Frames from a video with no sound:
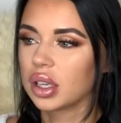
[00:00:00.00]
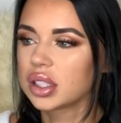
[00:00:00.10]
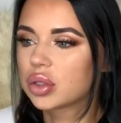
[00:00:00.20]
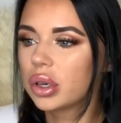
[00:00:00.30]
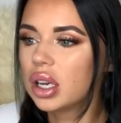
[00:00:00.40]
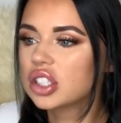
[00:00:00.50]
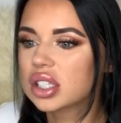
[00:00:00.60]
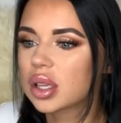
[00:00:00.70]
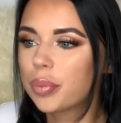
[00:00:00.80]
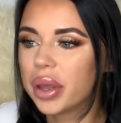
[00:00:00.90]
It's really
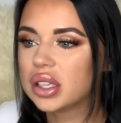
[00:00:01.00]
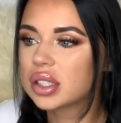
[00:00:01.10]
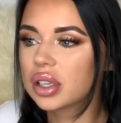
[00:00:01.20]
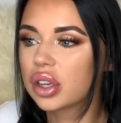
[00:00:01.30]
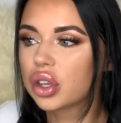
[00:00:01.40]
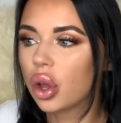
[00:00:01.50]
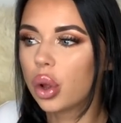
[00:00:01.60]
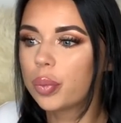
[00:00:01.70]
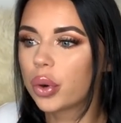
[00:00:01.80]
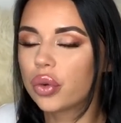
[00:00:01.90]
just a basic
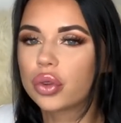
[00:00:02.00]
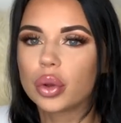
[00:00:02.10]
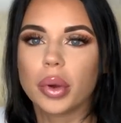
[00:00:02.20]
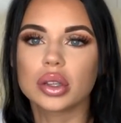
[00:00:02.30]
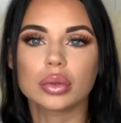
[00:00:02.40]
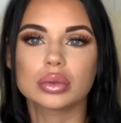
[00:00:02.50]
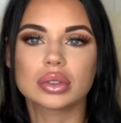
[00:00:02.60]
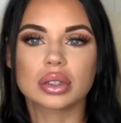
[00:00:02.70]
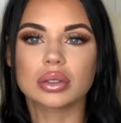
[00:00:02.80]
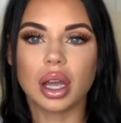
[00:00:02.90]
girl perfume. I
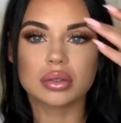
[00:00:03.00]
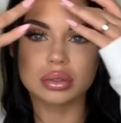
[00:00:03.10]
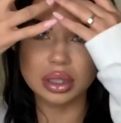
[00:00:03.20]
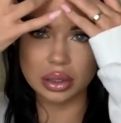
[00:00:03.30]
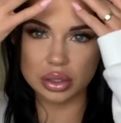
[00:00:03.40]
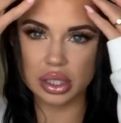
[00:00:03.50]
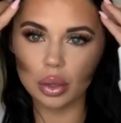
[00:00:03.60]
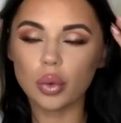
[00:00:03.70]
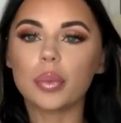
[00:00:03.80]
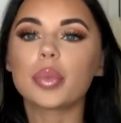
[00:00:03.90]
don't understand why